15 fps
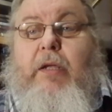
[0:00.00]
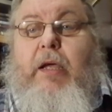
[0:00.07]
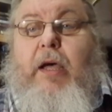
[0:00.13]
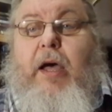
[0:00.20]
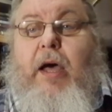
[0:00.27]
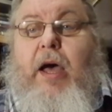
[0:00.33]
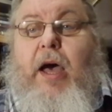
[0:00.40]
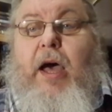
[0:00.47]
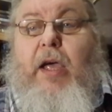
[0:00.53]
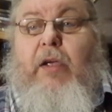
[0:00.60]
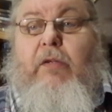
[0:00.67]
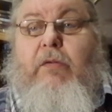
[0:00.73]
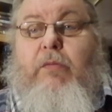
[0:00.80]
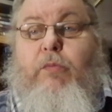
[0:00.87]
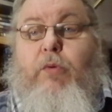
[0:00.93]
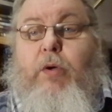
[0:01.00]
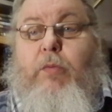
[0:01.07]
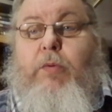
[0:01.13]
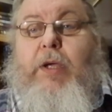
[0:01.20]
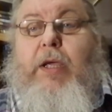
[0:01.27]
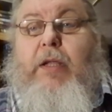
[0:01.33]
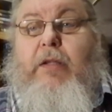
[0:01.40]
I will
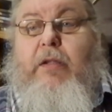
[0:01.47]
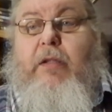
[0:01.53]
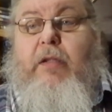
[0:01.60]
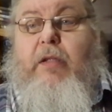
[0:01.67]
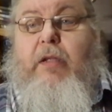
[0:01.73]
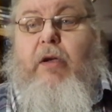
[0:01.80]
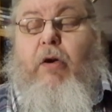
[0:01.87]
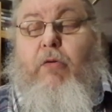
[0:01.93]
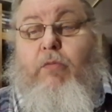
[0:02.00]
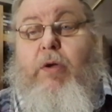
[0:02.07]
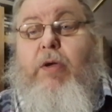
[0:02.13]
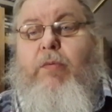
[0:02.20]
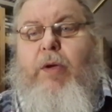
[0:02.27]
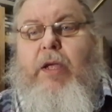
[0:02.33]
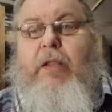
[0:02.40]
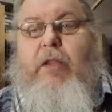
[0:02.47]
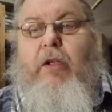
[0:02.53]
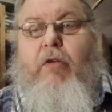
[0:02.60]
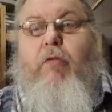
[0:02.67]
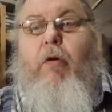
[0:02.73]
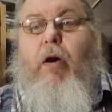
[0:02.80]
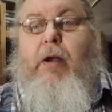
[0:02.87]
read reread the
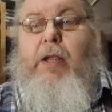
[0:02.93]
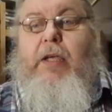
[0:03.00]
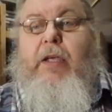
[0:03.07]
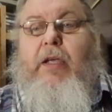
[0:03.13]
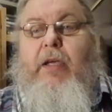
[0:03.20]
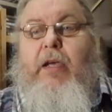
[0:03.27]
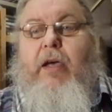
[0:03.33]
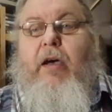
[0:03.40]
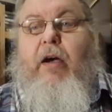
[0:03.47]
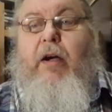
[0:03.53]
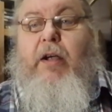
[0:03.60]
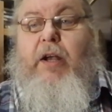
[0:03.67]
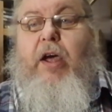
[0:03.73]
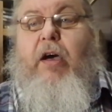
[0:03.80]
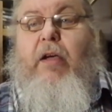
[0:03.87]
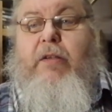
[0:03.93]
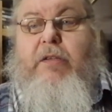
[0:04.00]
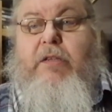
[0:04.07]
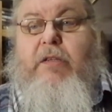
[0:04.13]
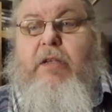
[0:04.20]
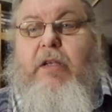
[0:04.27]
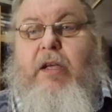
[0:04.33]
Chronic
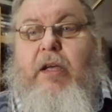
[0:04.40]
Argonauts.